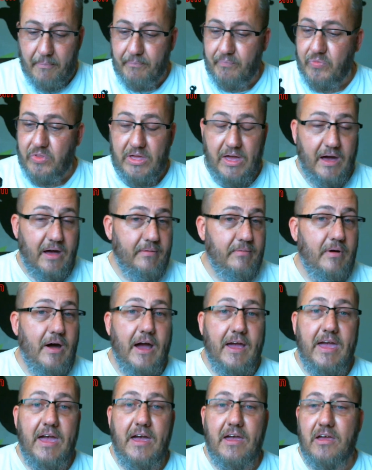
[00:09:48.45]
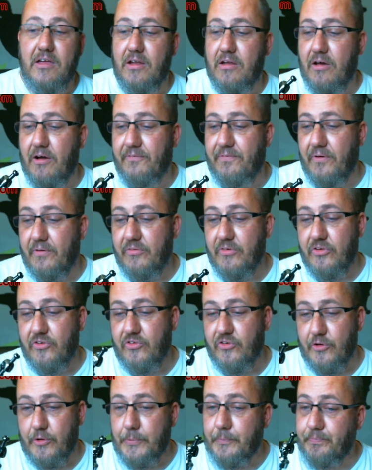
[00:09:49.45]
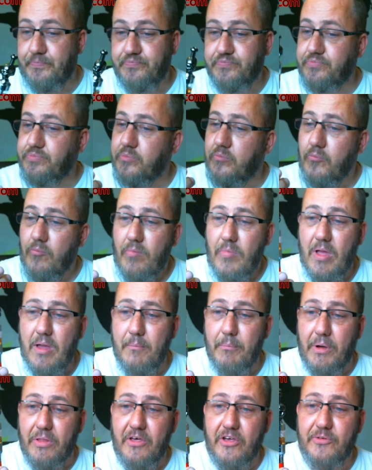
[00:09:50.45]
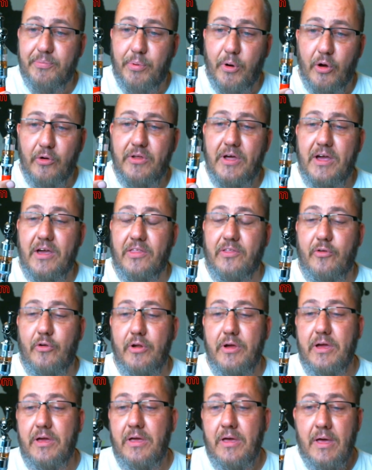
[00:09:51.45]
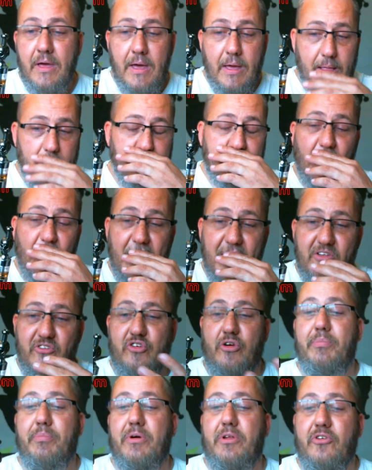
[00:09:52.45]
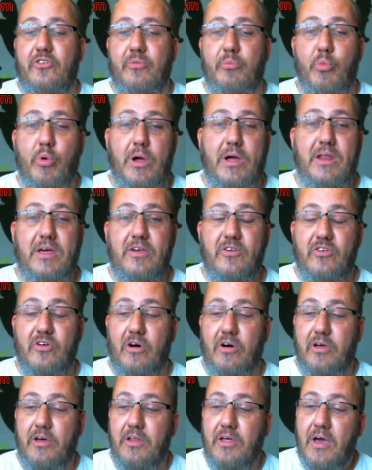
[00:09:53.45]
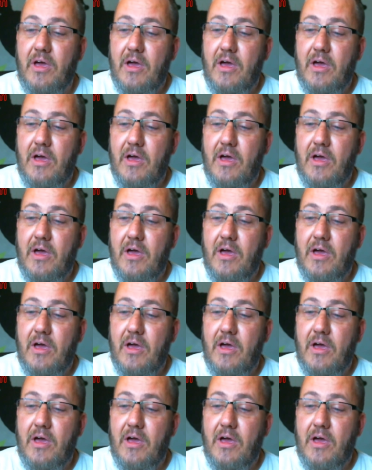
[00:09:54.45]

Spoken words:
Yeah, I can't get enough of it. So. But this Pro Tank 3, let's go ahead and jump into some ratings on it.